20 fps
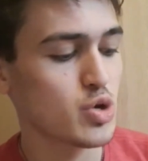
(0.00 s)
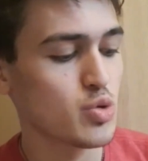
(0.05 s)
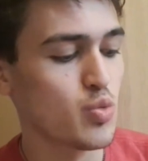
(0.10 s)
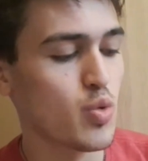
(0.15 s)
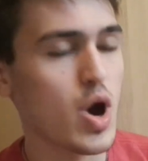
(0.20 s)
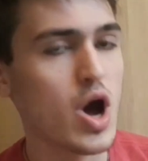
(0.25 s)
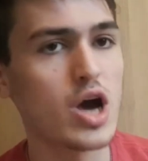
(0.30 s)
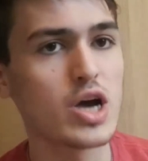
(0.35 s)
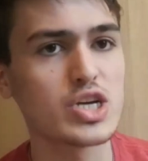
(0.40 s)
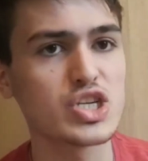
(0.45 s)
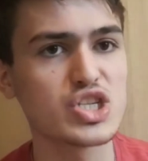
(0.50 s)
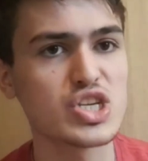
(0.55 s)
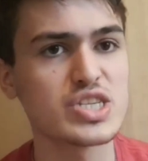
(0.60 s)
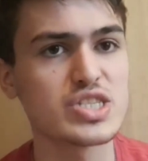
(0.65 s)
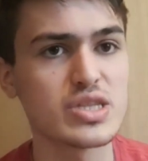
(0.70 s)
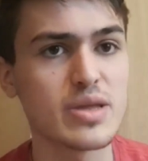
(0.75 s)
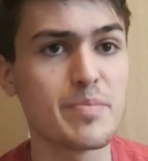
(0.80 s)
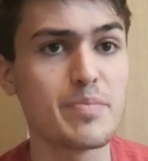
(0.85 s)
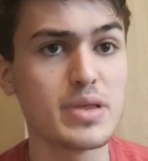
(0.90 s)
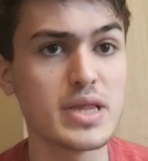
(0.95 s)
works as
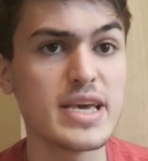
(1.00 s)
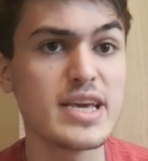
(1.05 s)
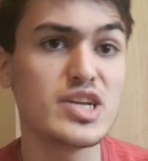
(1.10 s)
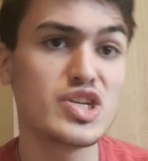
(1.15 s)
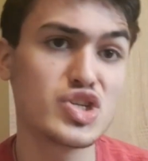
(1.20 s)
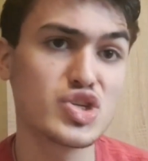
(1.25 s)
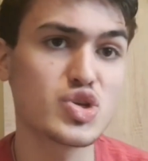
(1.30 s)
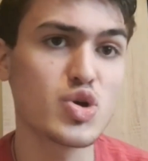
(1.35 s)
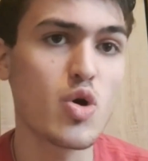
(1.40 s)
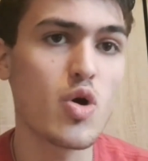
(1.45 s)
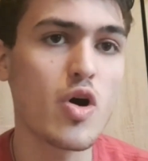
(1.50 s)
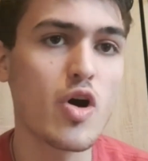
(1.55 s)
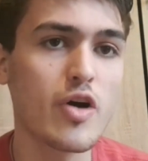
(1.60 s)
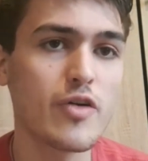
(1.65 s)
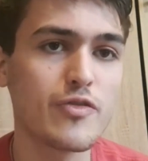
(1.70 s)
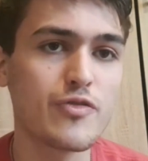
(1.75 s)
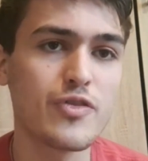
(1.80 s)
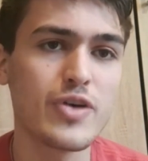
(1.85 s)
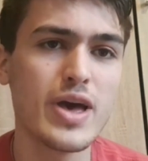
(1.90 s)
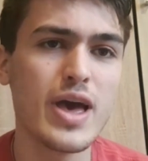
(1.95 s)
the bleach sort of,